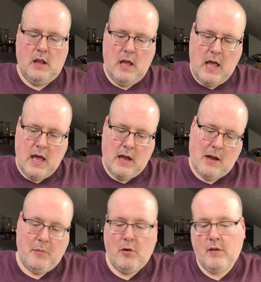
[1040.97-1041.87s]
And
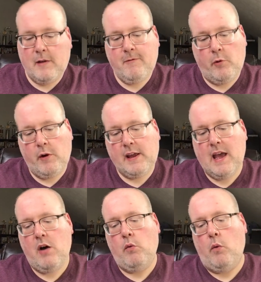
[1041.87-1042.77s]
I'm using 40
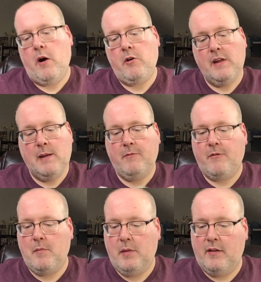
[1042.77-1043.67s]
count Water Nymph
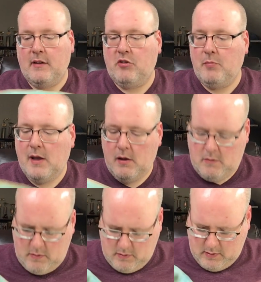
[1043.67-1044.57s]
from Be Stitch Me.
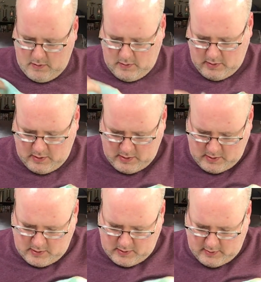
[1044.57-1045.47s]

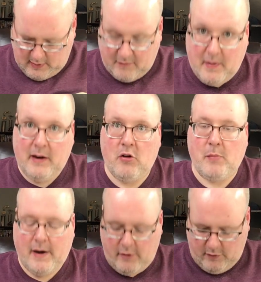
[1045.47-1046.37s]
Left my needle
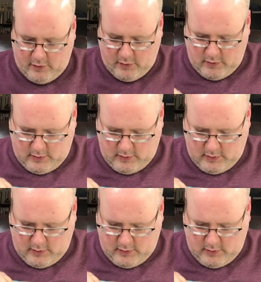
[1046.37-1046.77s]
minders on.